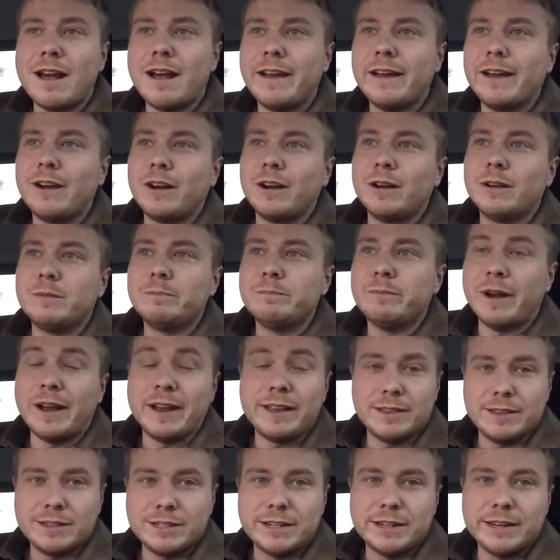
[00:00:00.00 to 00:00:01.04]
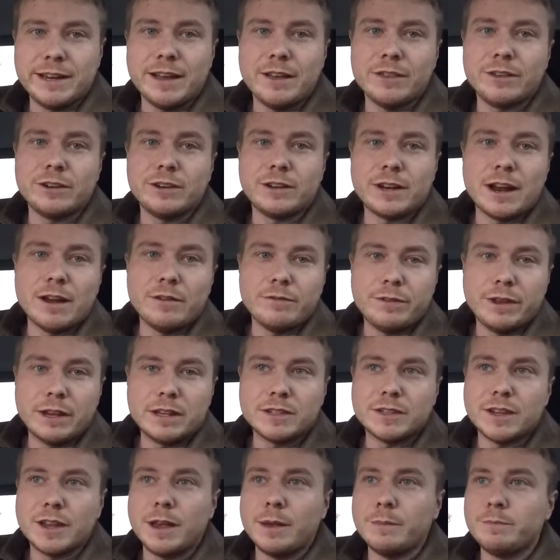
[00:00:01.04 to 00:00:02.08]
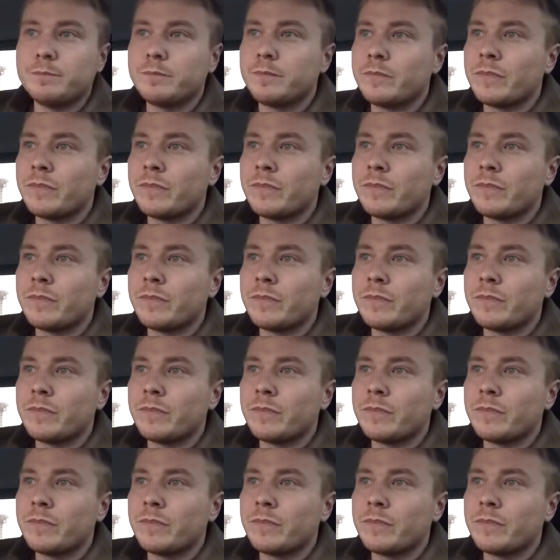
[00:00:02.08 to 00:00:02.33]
I are buying this together to kind of fix up.